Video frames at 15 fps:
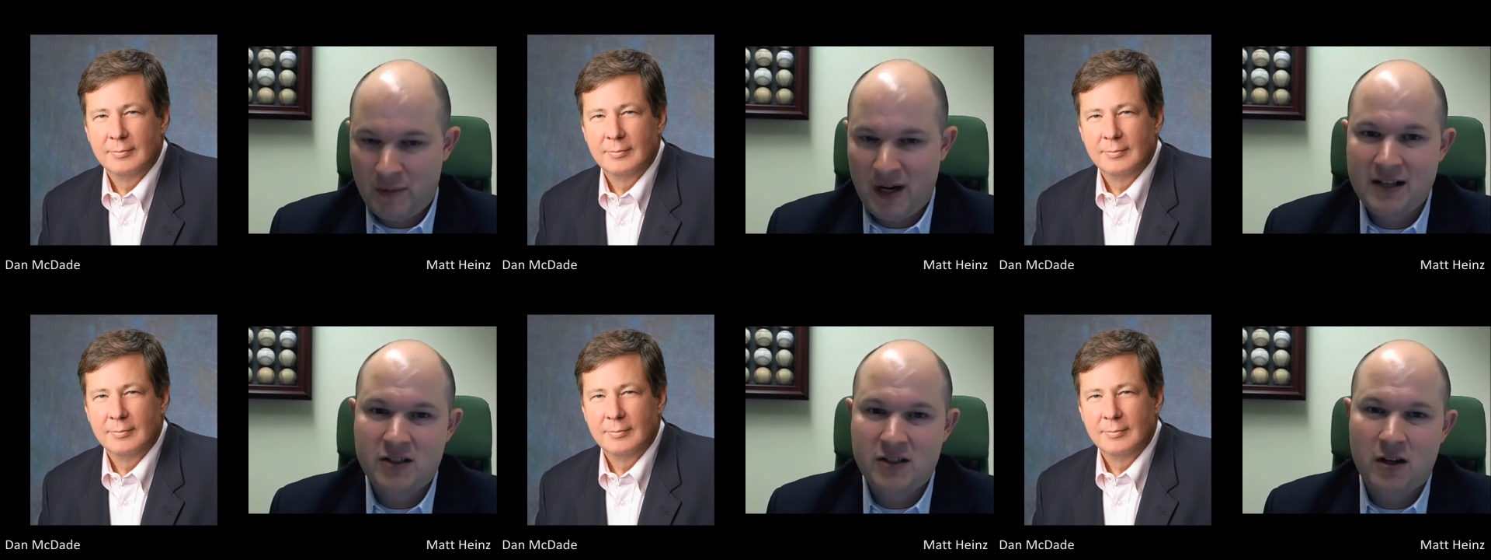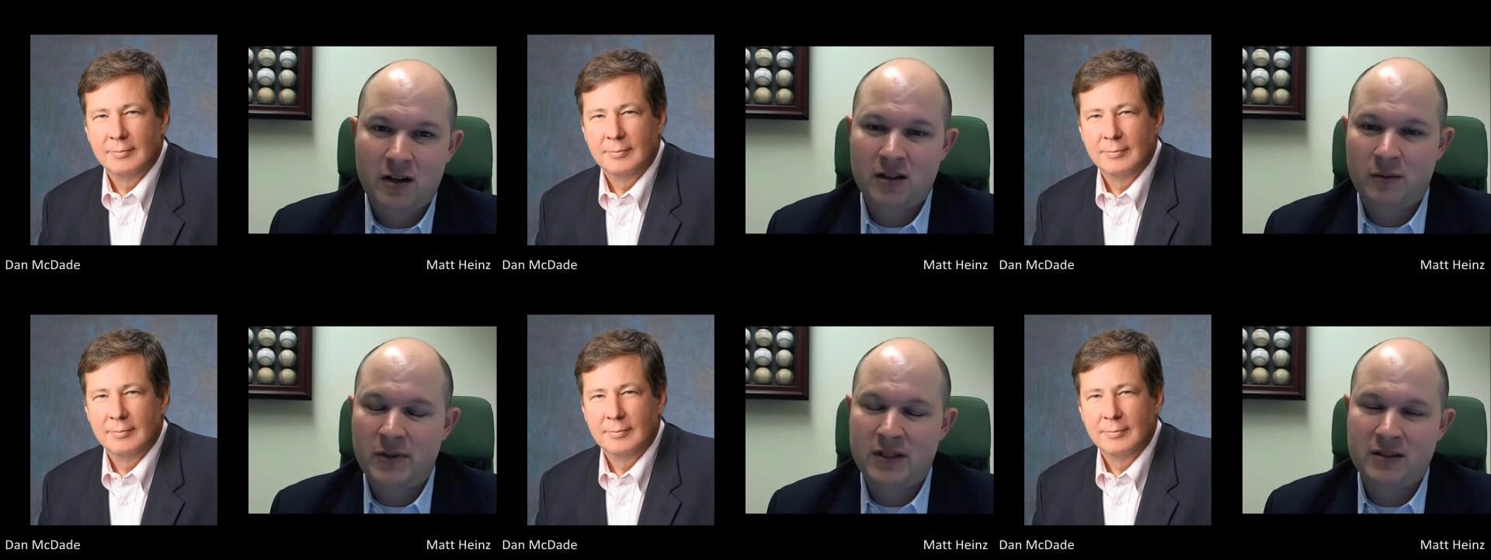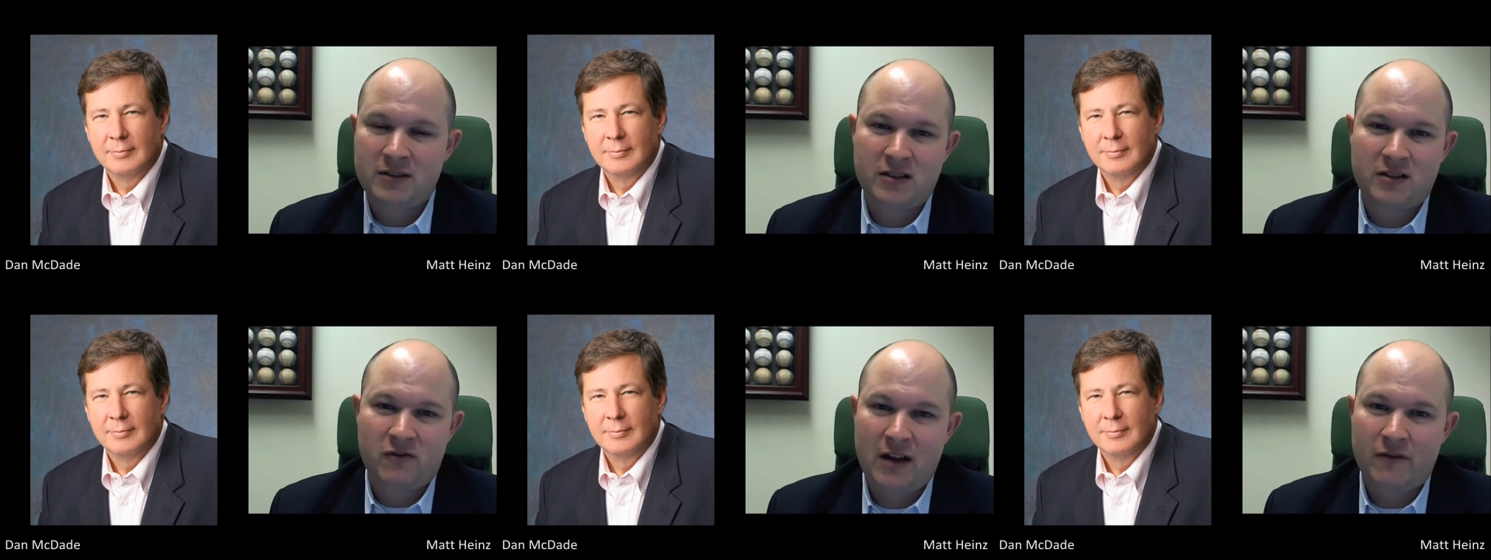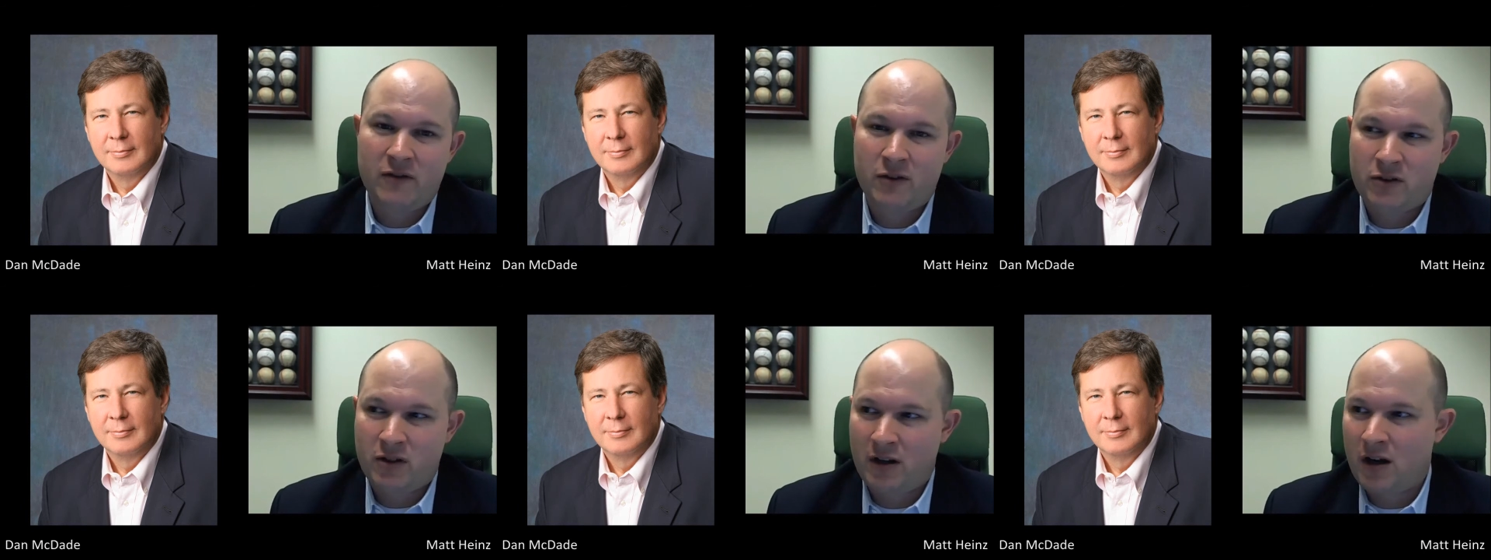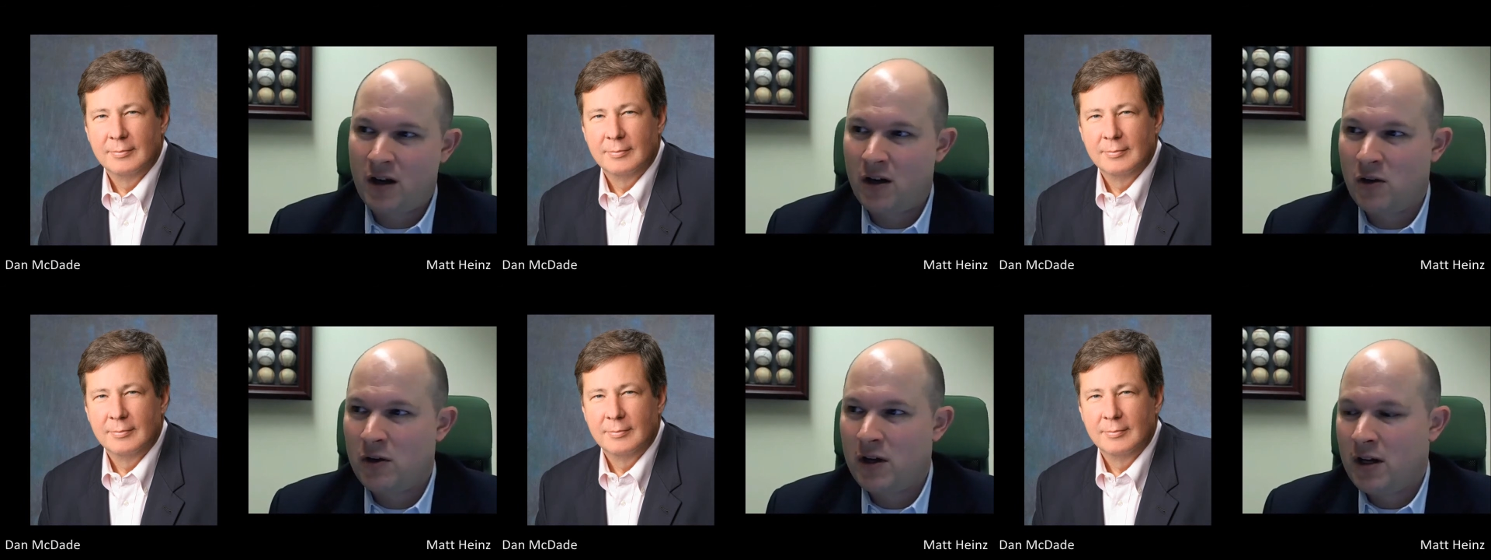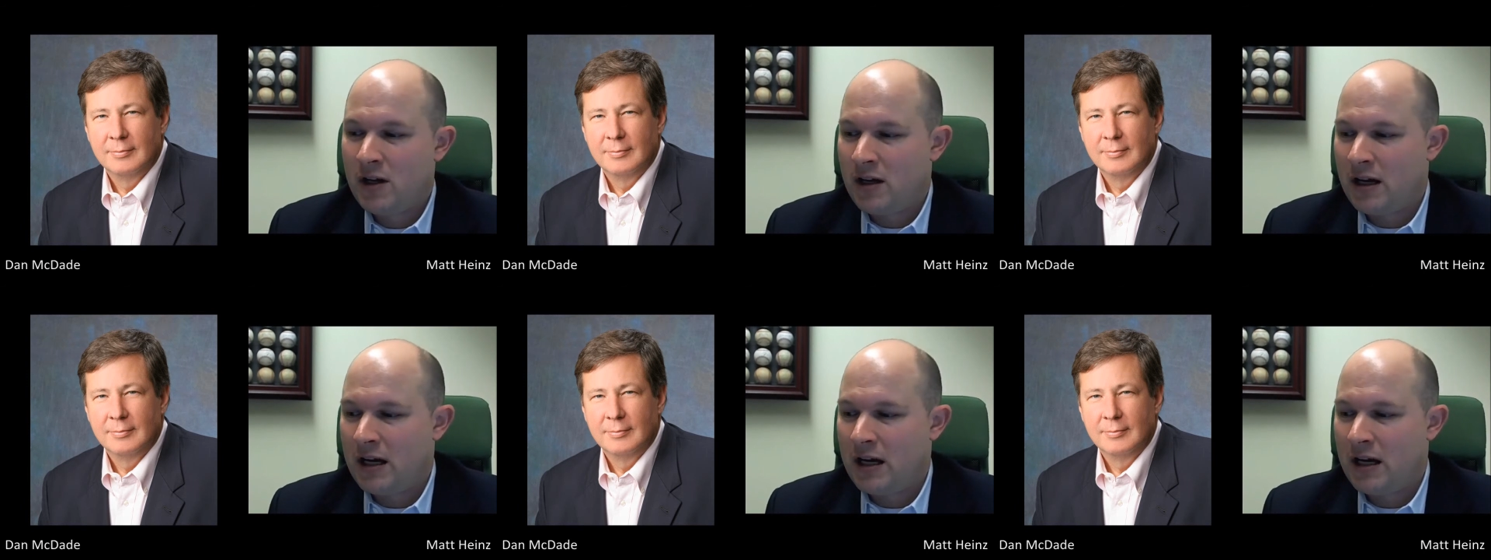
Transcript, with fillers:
Speaker 1: I mean, I started the business 5 years ago.